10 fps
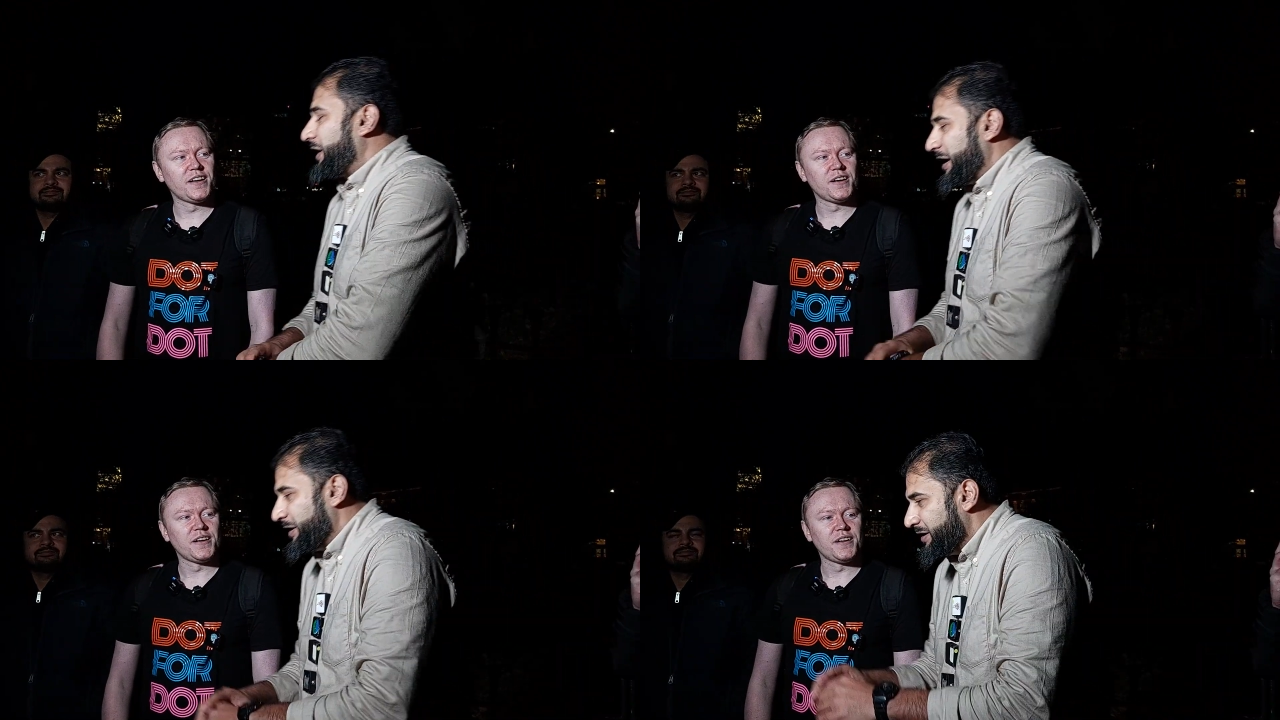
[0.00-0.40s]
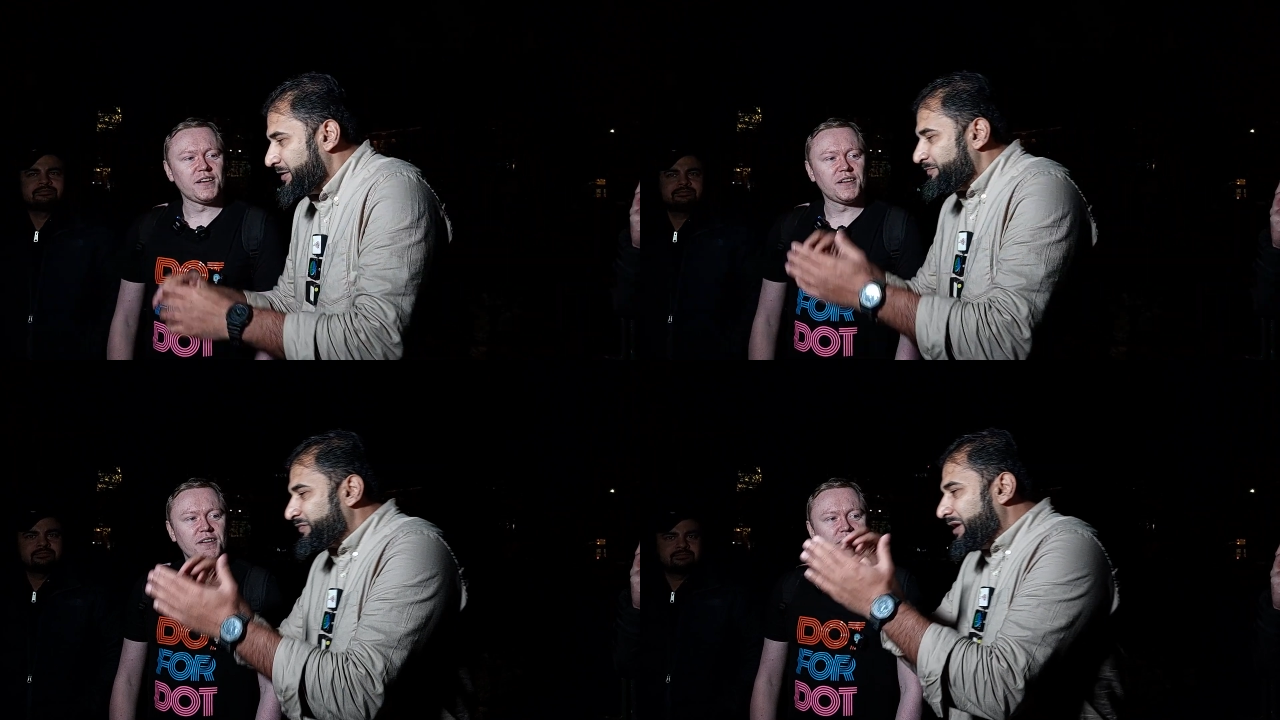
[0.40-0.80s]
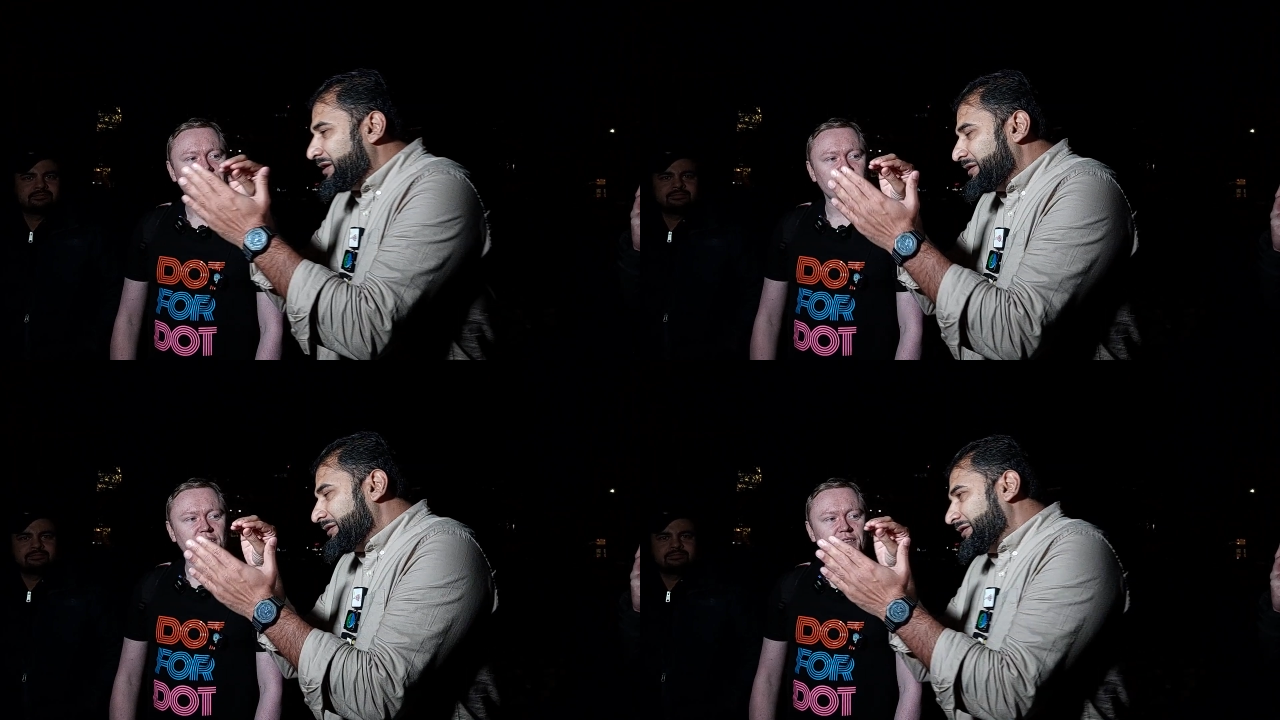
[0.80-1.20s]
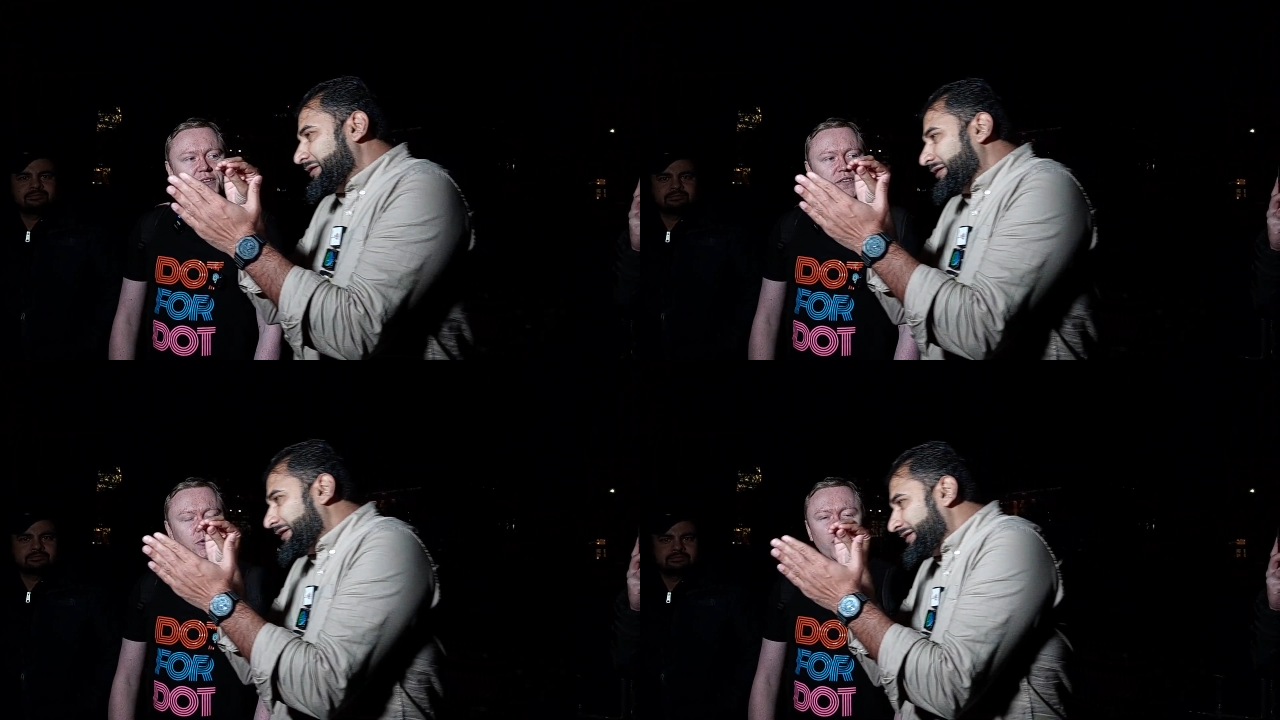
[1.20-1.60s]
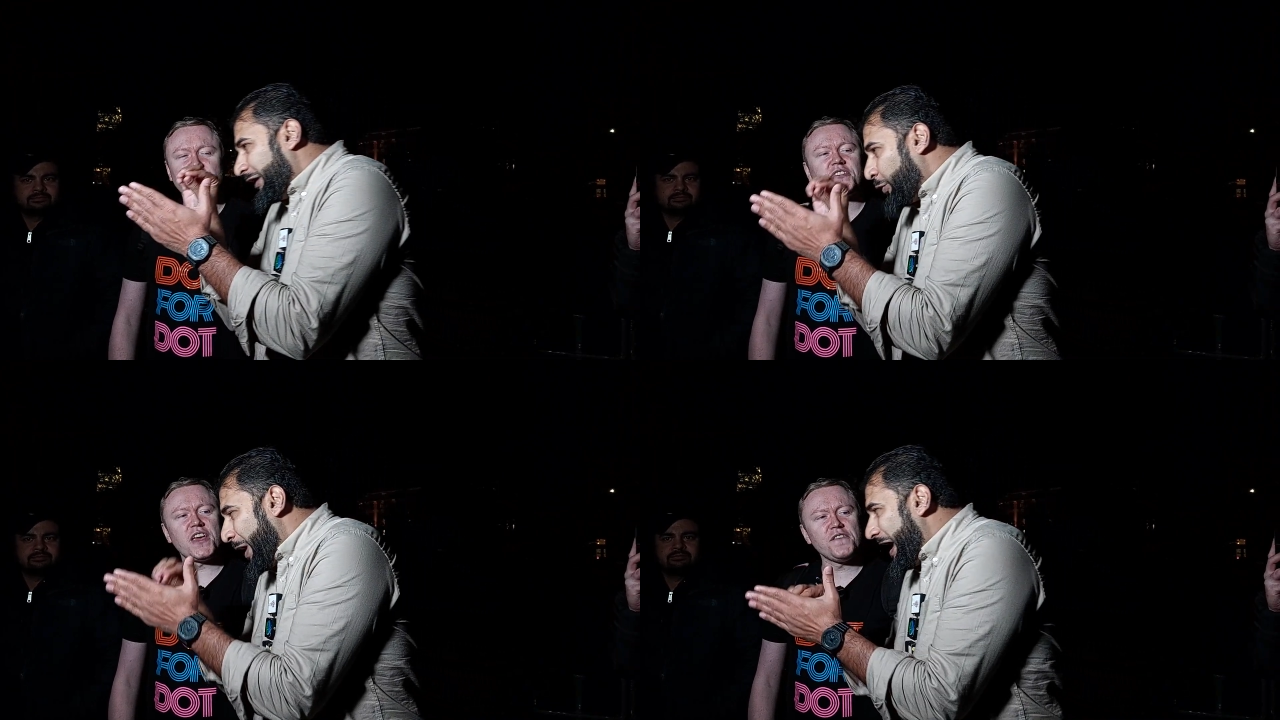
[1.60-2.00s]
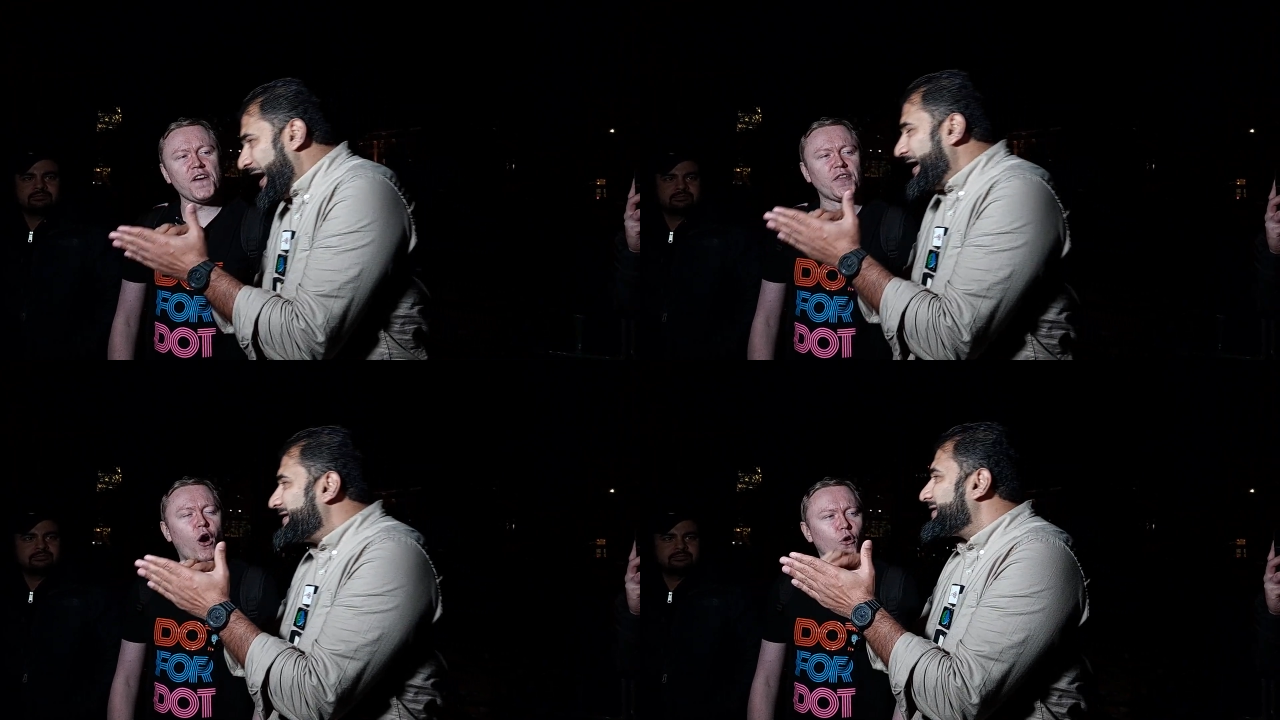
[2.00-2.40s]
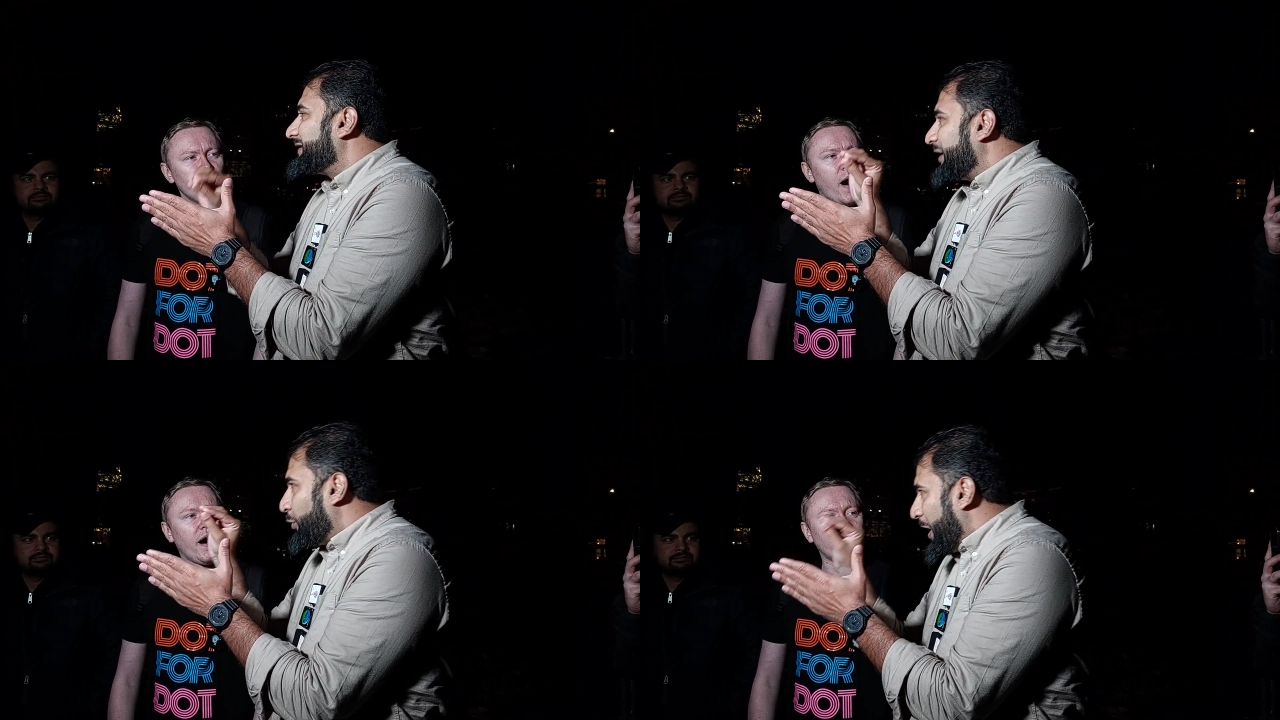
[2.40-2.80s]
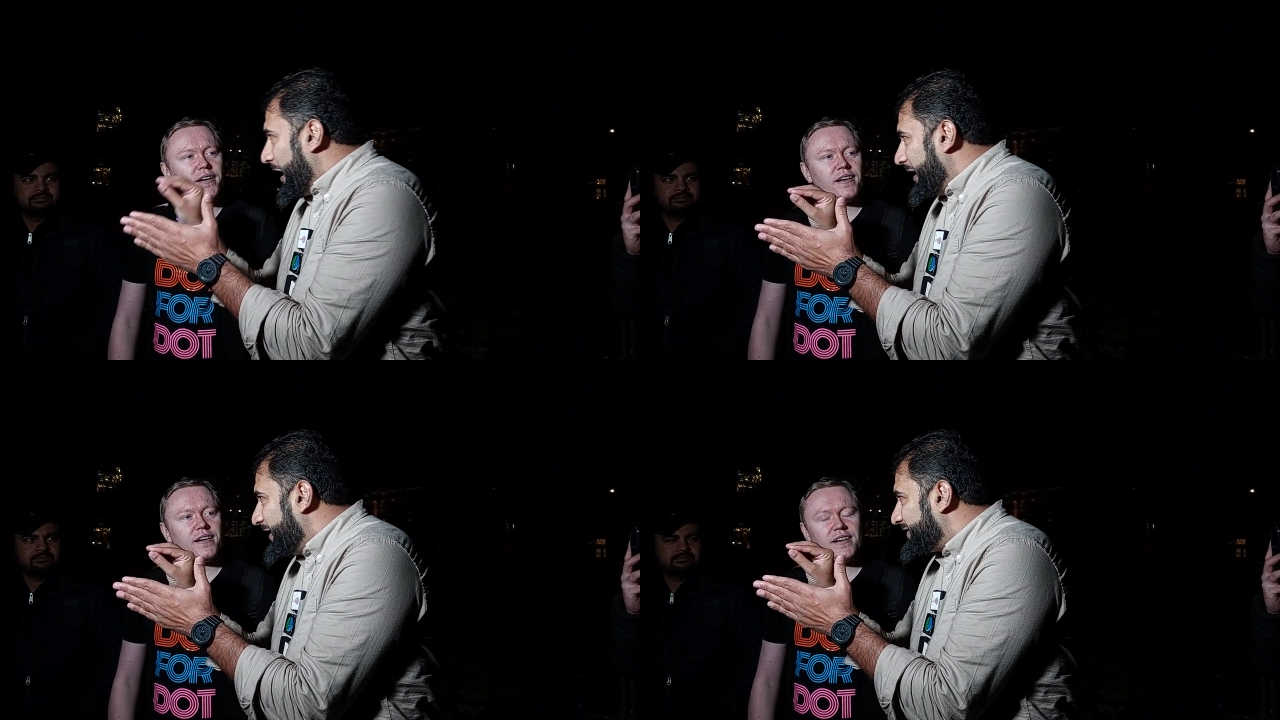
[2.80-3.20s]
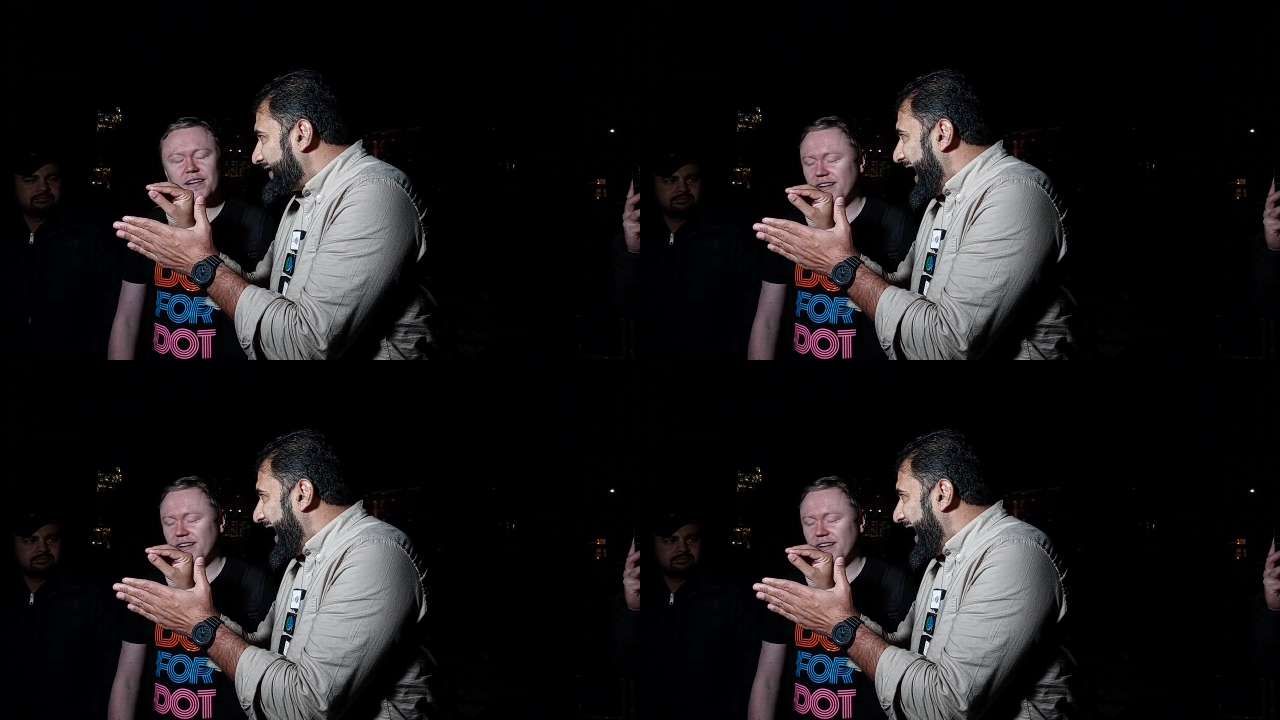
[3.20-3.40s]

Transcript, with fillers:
Speaker 1: okay. You are the words, the words